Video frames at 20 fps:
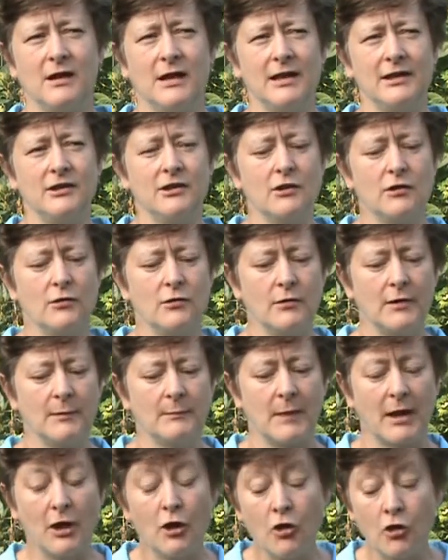I know
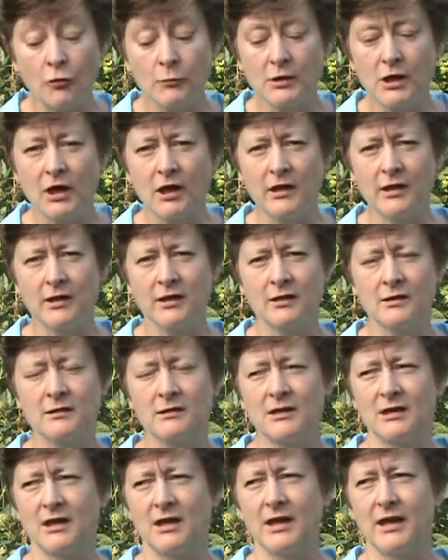in my home garden
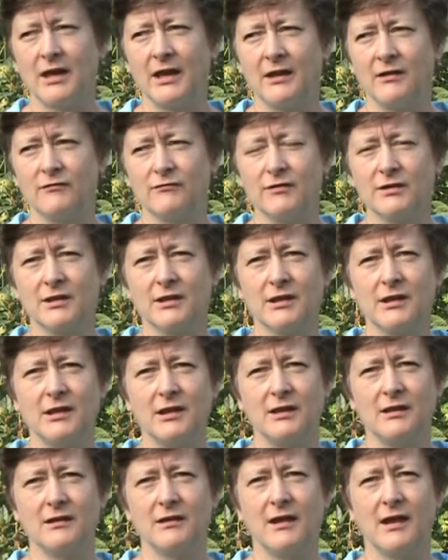I
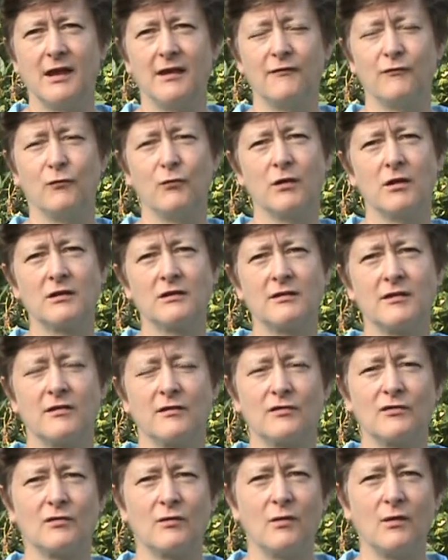really have worked
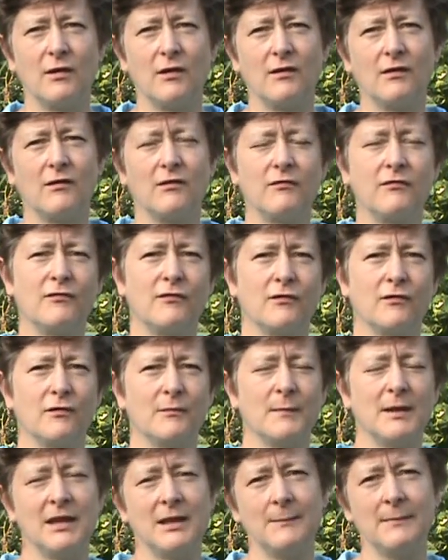the soil
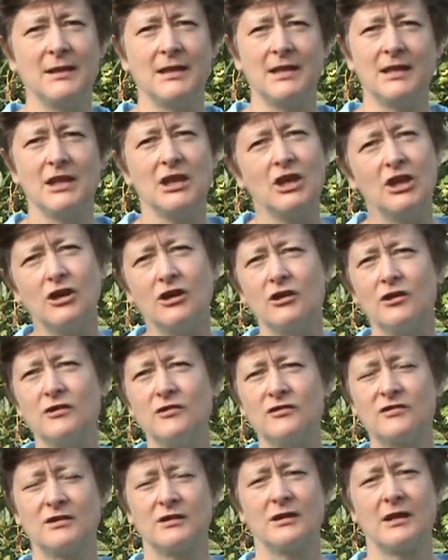for many
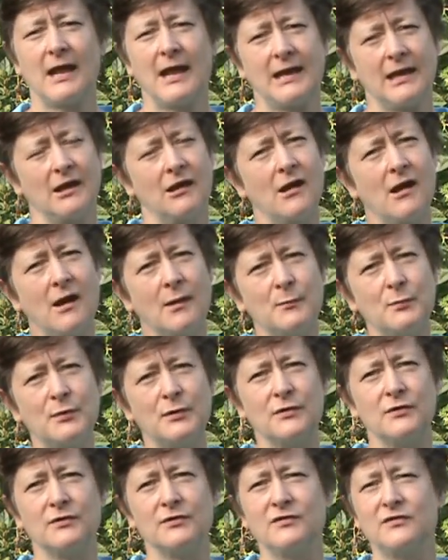years, and adding
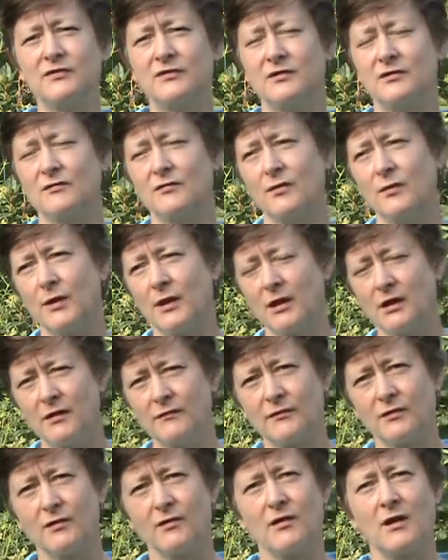compost and growing
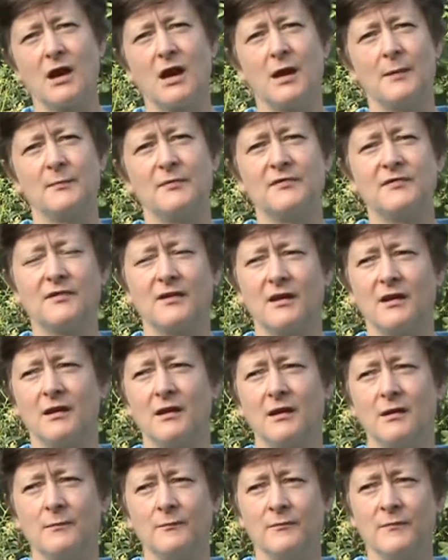cover crops
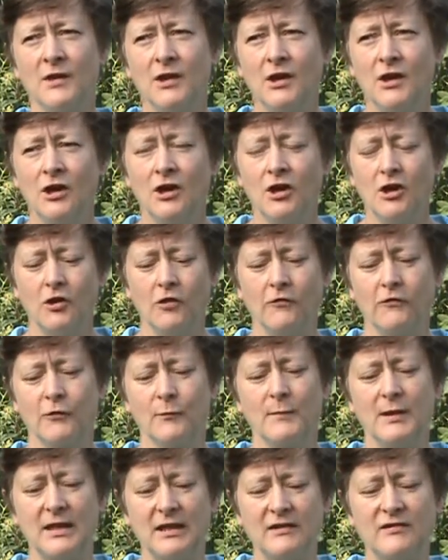
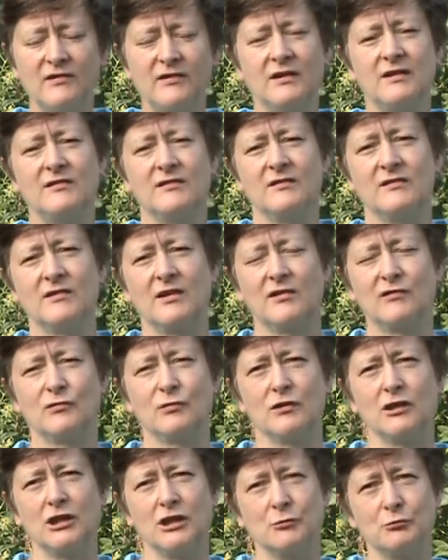over many seasons has
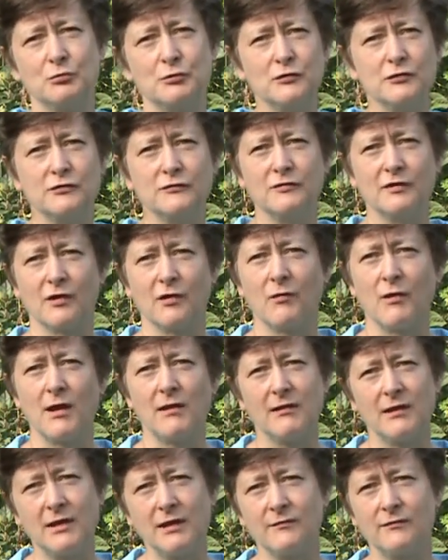really improved the
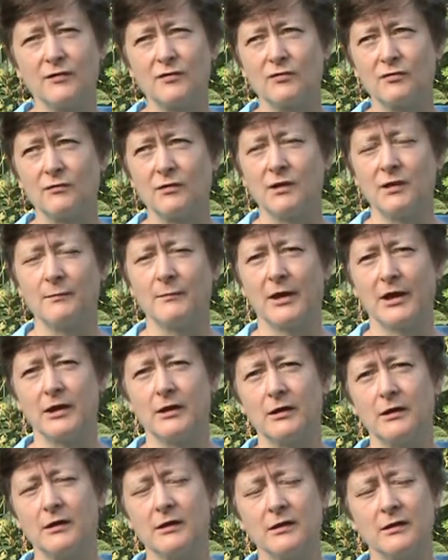quality of the soil in my
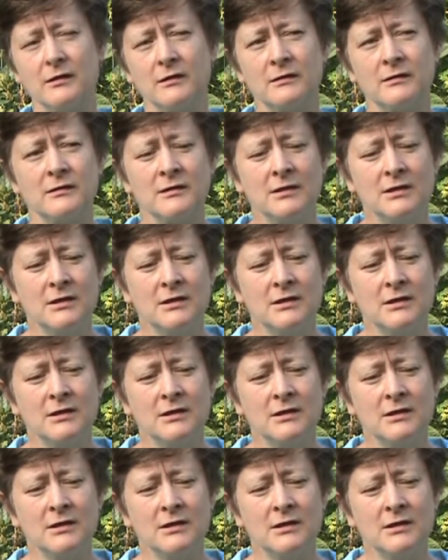garden.